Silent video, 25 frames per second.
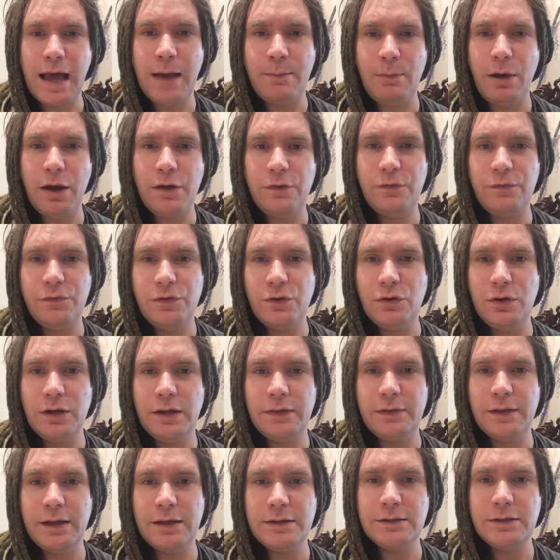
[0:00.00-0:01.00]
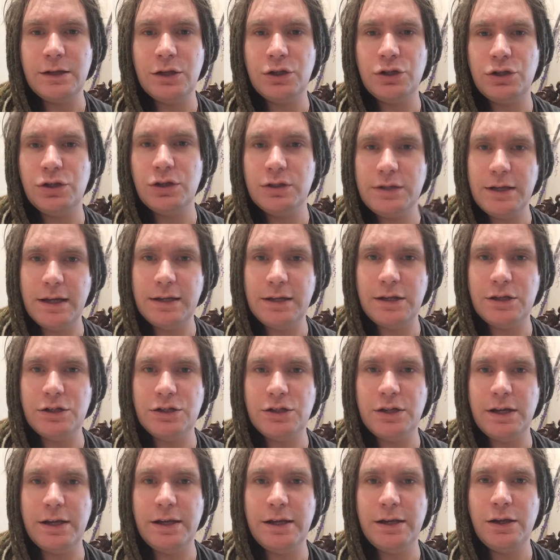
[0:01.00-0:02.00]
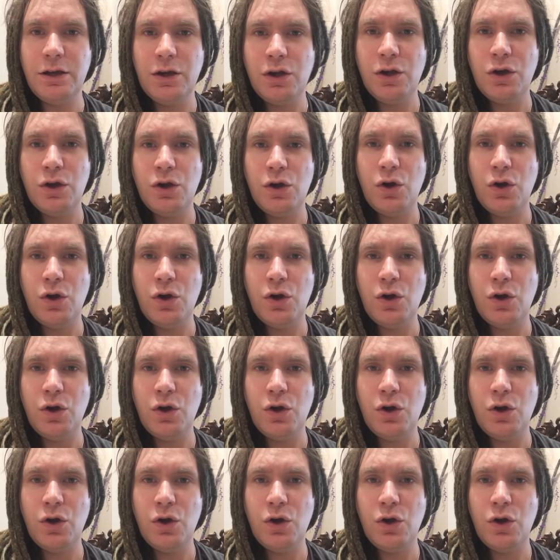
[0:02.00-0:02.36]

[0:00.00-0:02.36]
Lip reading: Am I fueling this a good energy,